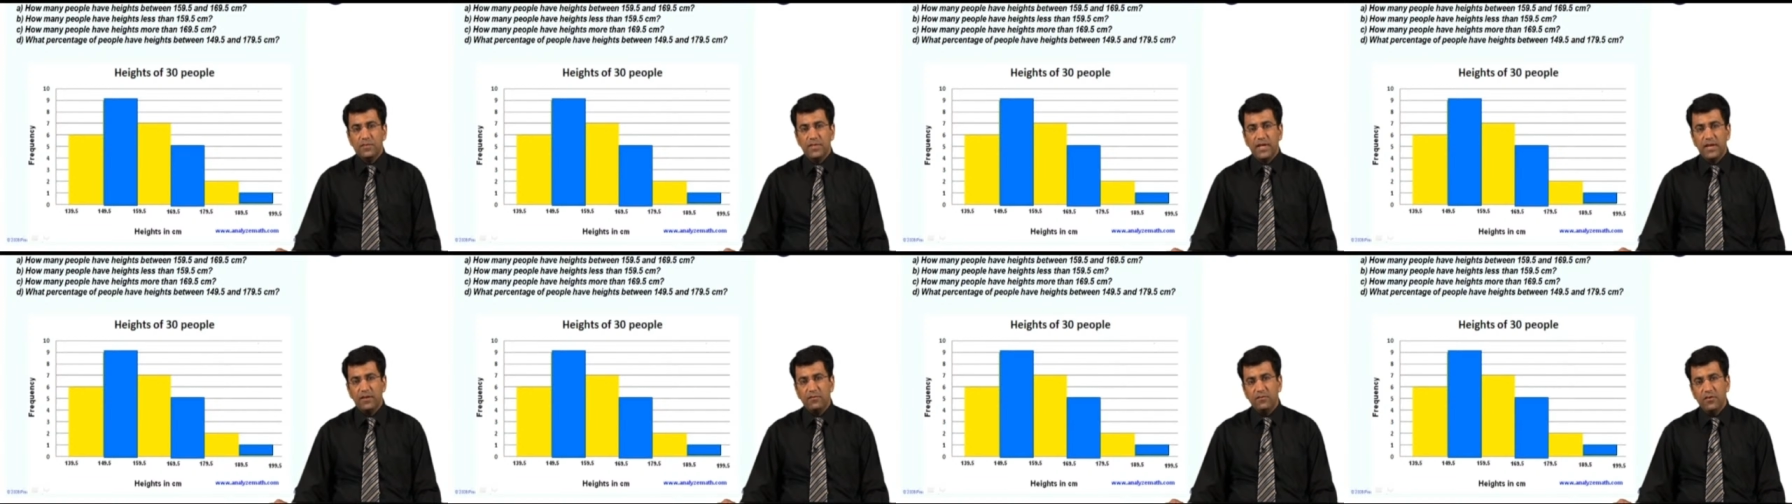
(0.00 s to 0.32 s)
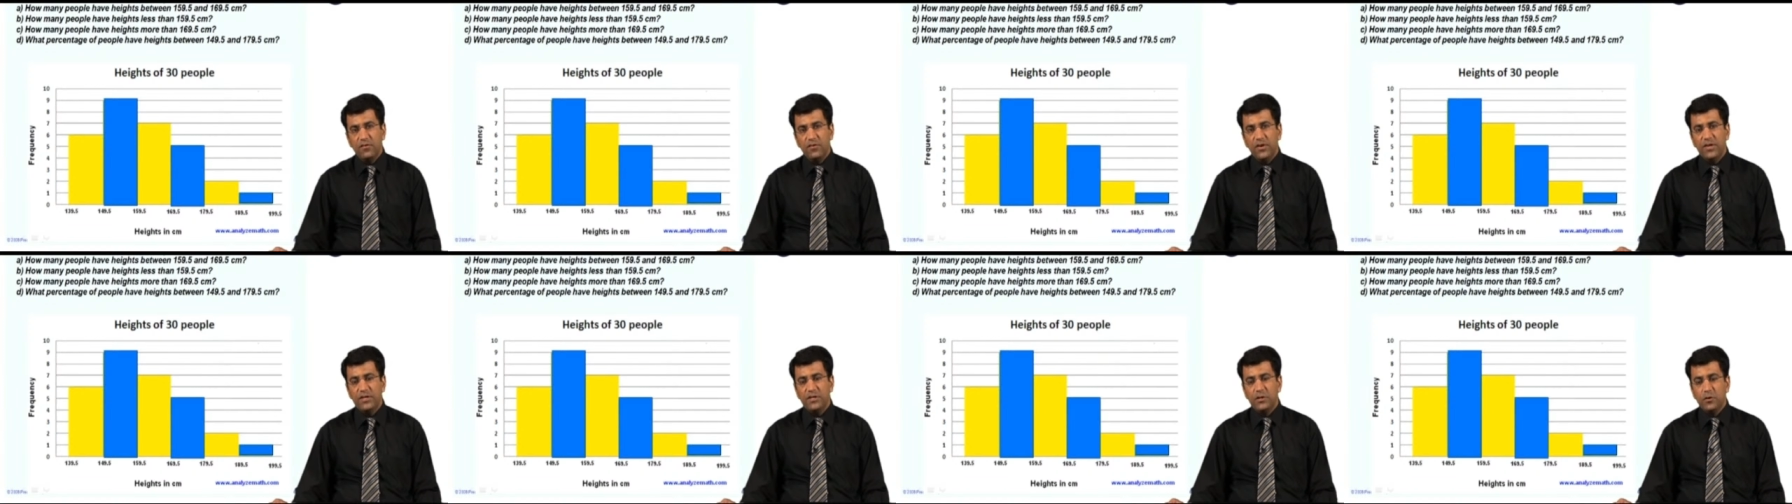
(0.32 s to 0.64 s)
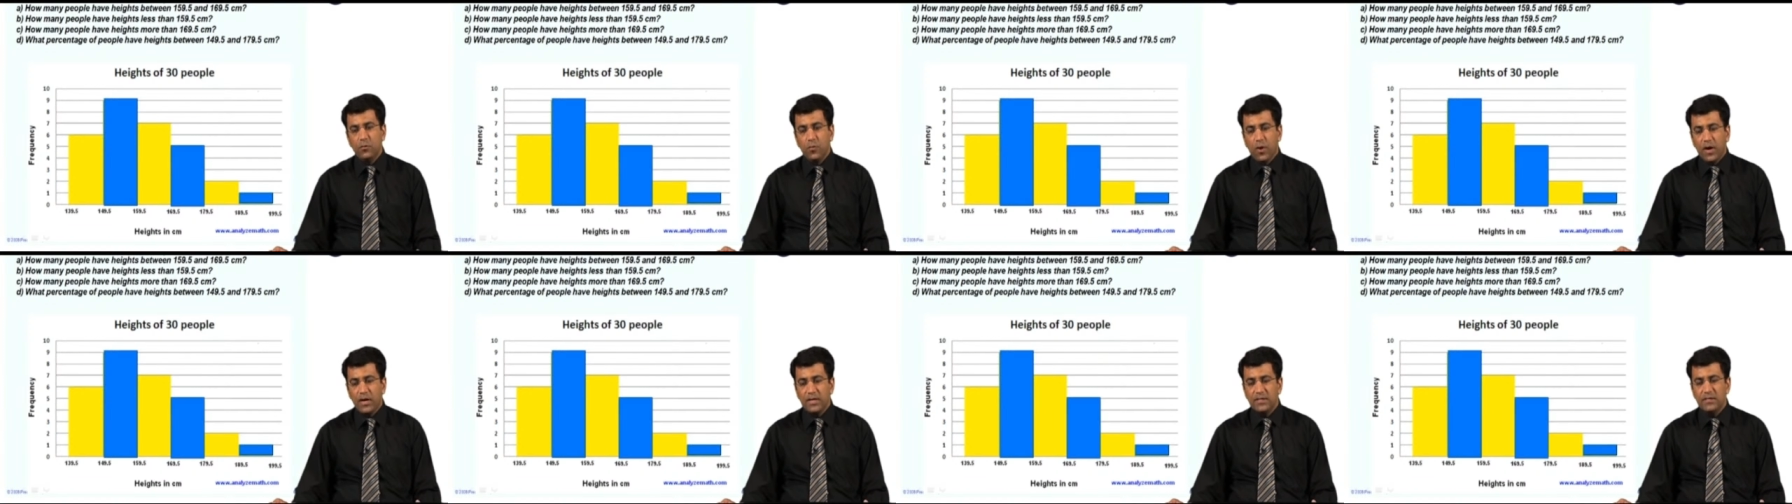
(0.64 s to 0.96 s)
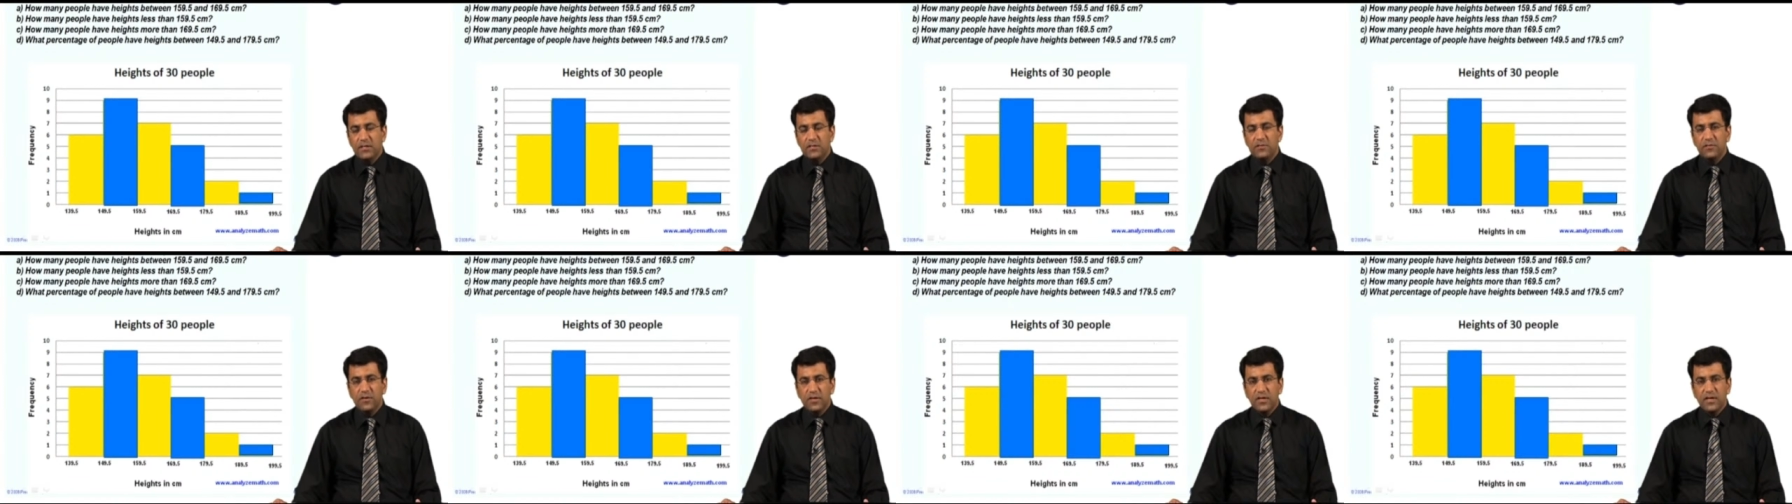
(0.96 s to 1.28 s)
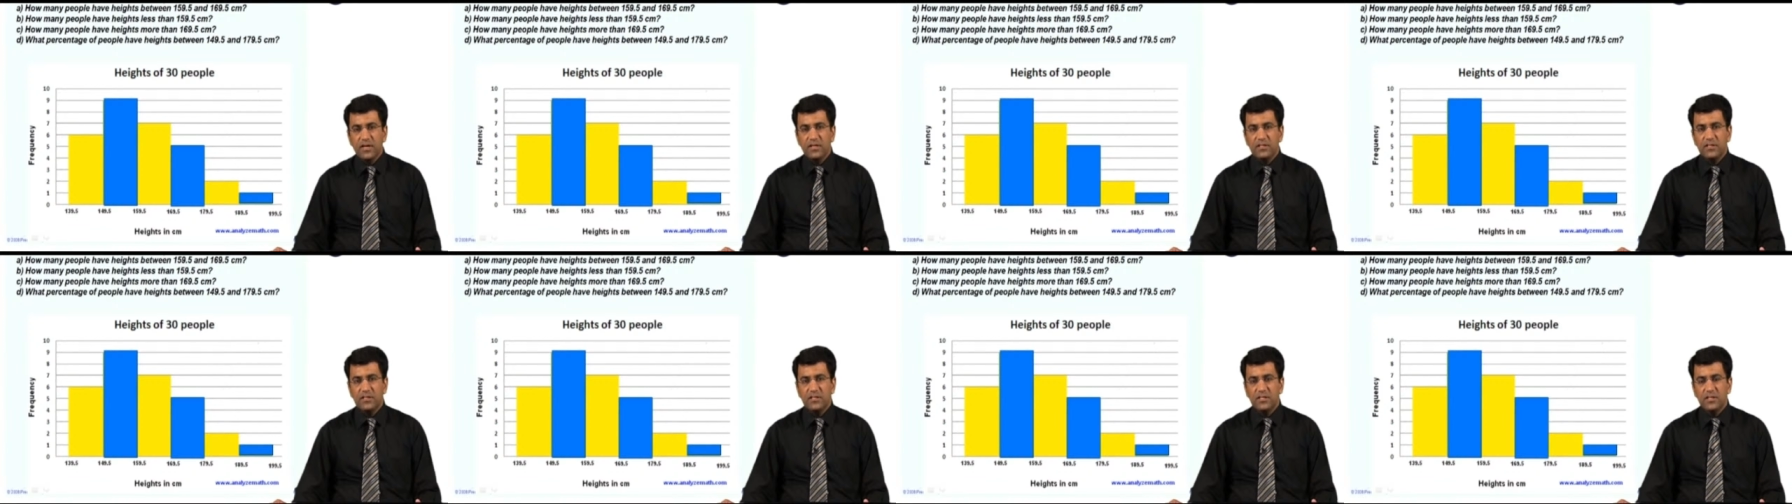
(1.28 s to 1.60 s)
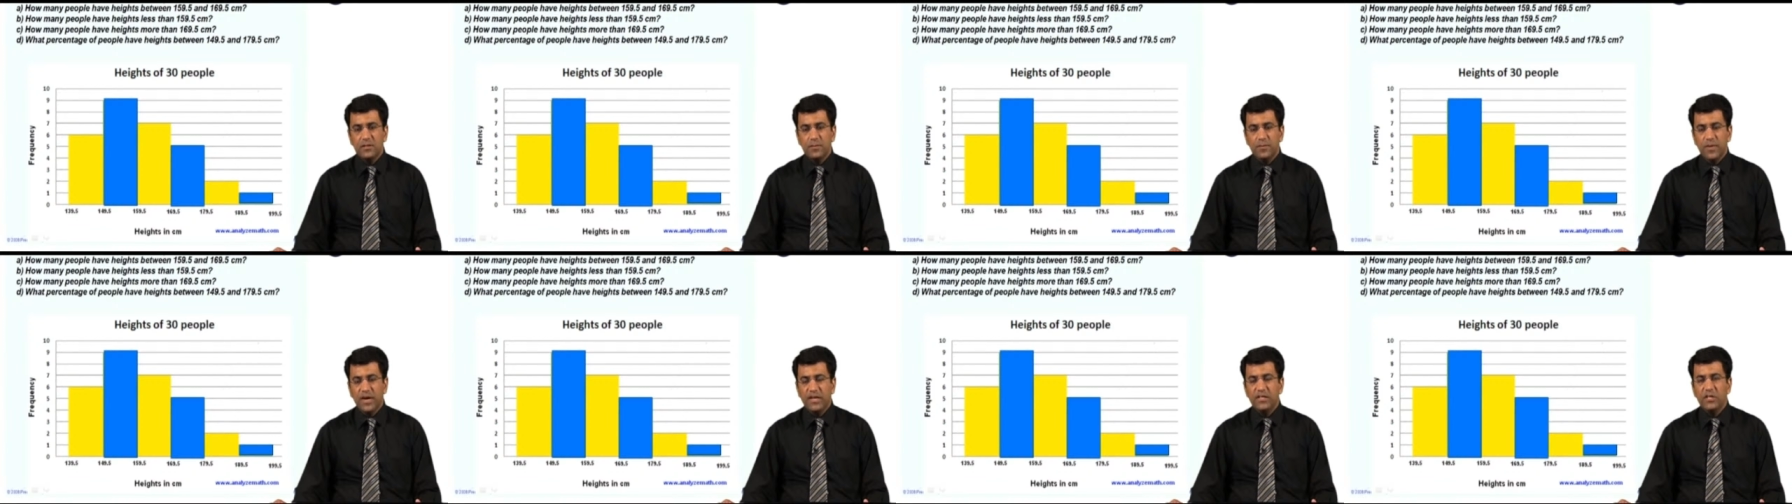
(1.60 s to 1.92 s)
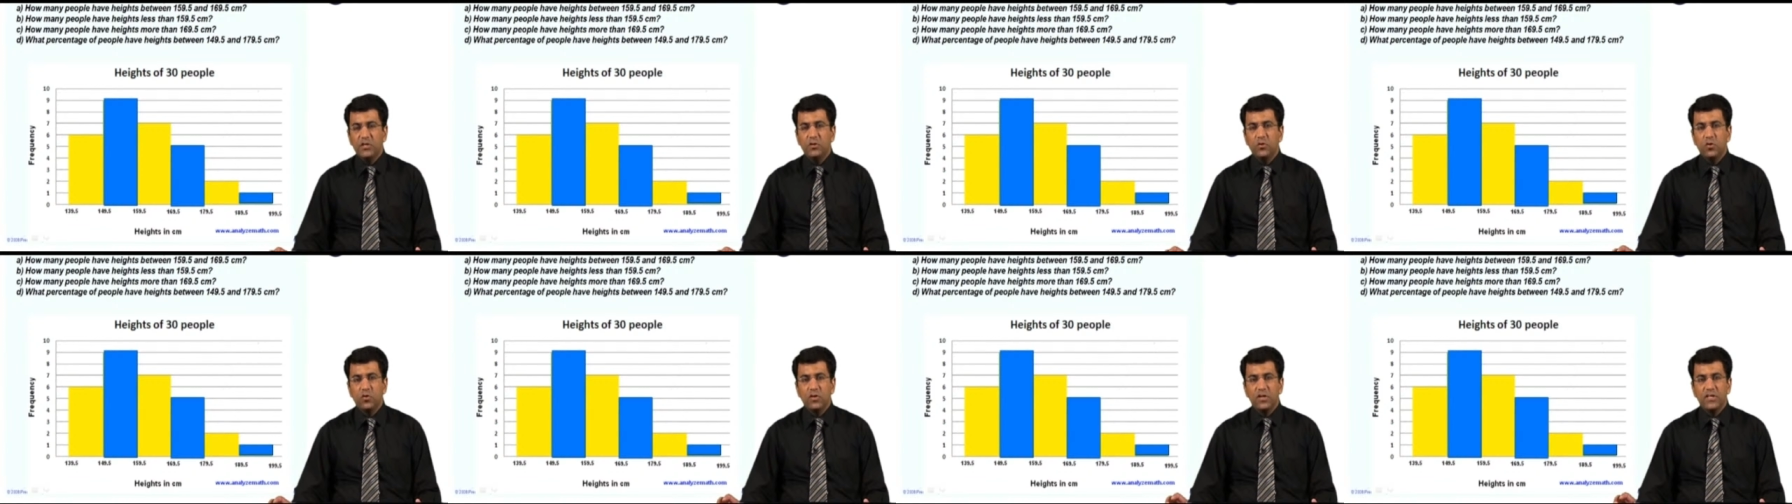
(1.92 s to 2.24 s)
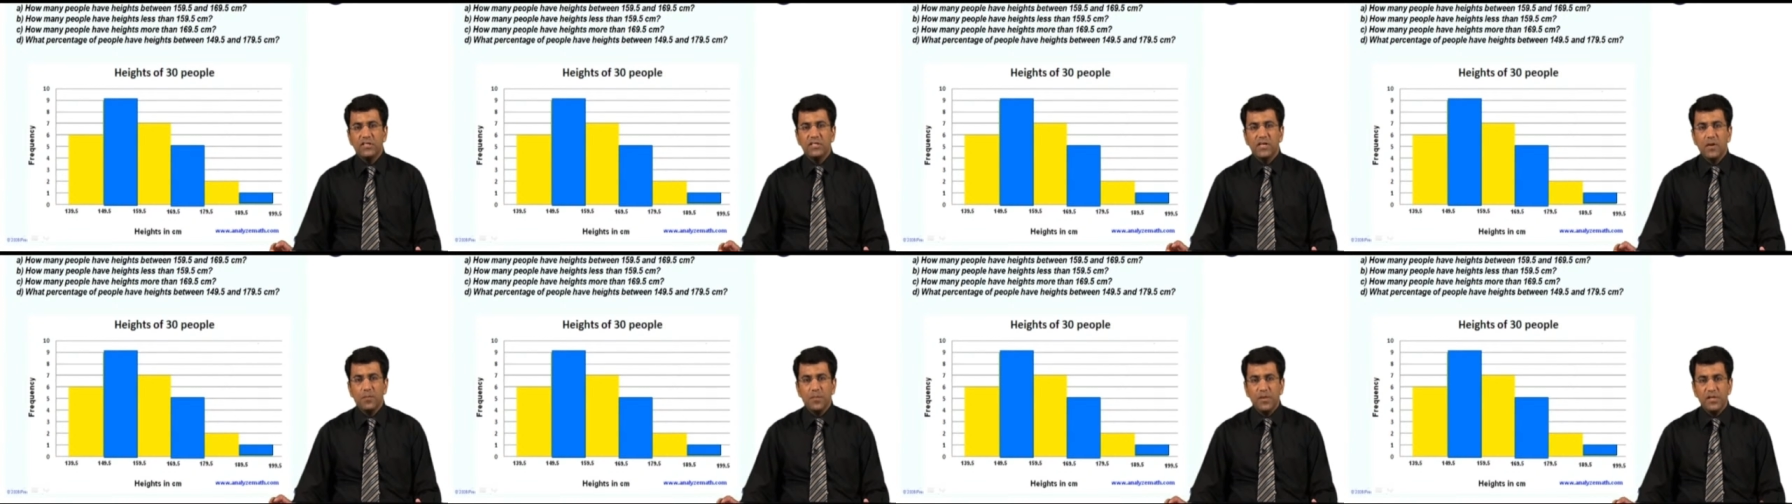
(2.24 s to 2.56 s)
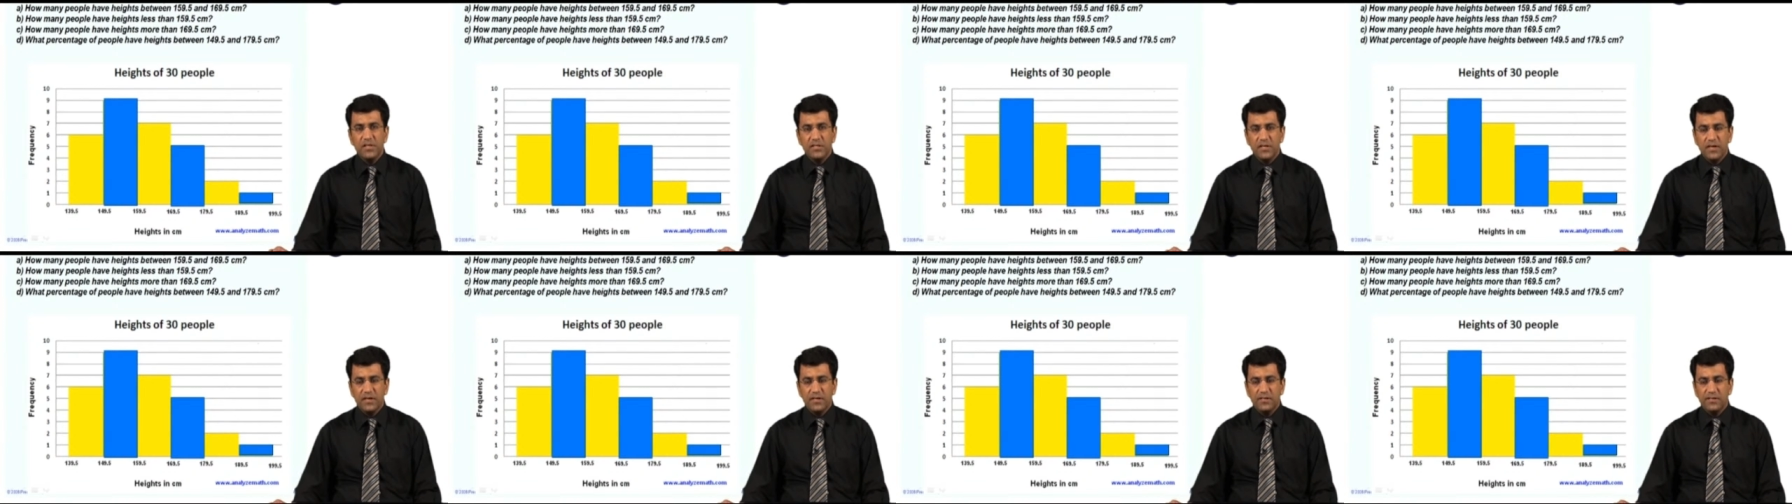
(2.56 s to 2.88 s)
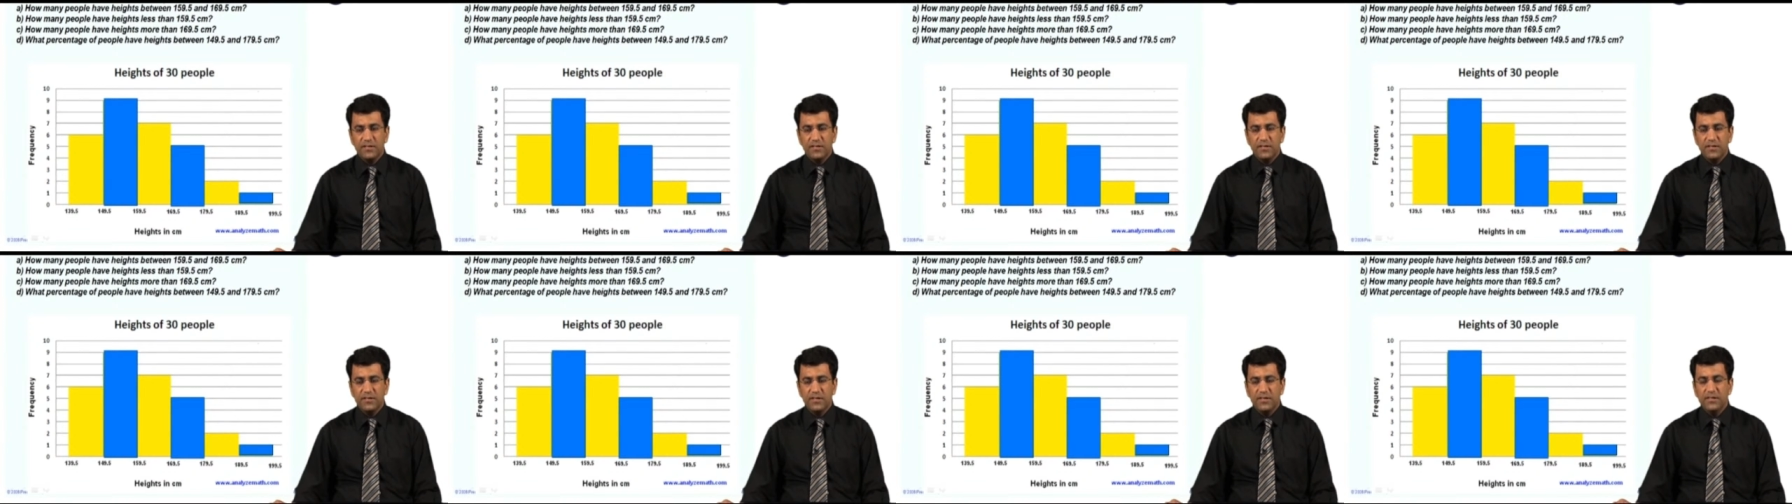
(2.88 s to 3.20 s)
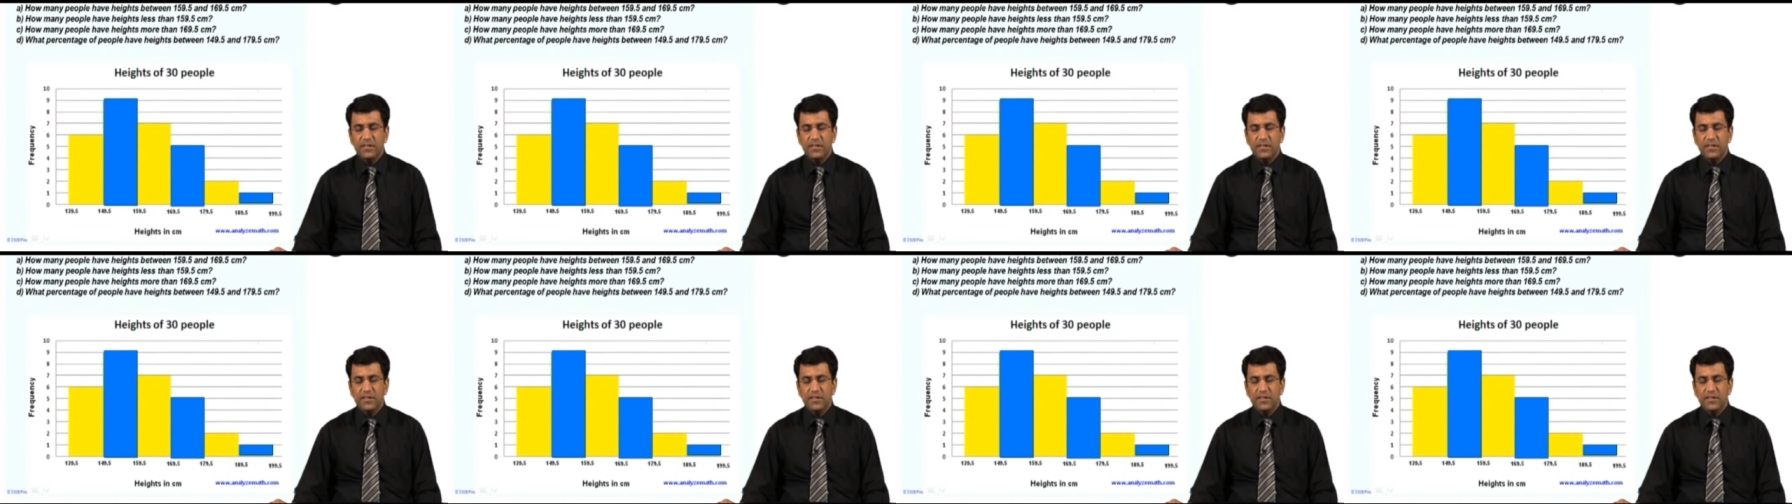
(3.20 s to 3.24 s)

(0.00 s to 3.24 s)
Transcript: Then we will divide this frequency by the total sample size.